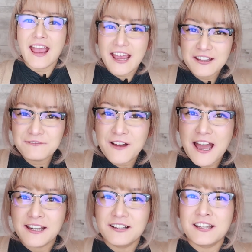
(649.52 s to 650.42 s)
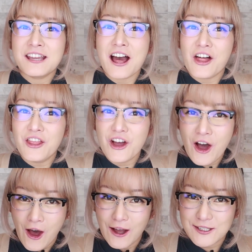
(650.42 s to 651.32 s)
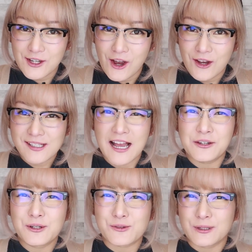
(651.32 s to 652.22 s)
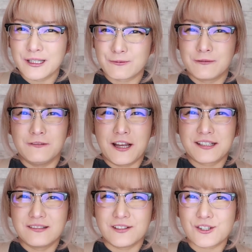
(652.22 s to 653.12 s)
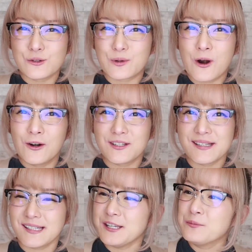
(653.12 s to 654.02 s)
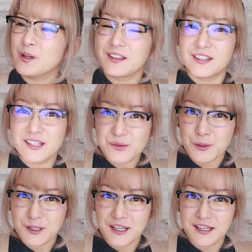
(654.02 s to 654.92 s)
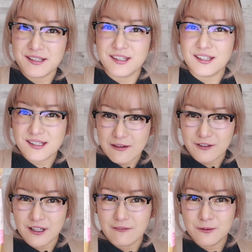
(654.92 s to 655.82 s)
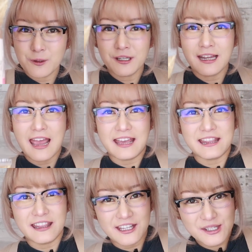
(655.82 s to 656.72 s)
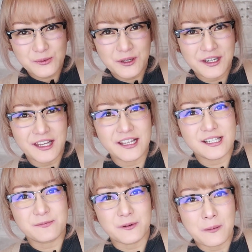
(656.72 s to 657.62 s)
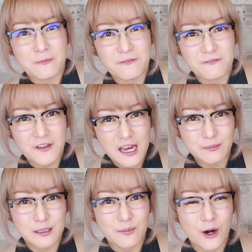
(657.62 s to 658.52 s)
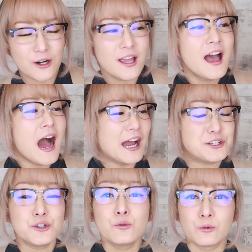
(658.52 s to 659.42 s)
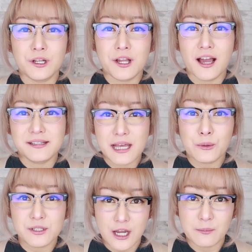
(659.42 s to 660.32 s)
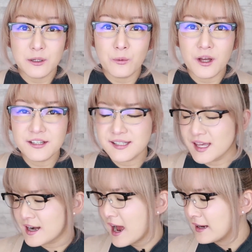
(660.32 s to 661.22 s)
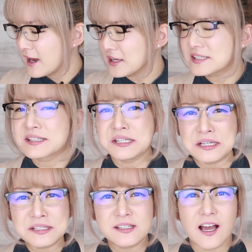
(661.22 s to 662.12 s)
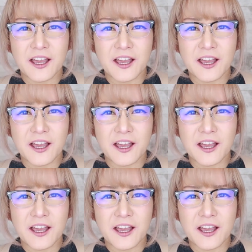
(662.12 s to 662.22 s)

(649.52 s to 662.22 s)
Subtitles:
And finally, the hot dogs. I know it's really reflective and super hard to see, but this one is the 7-Eleven one, and this one is from Family Mart. I do realize how dumb it was that I got 6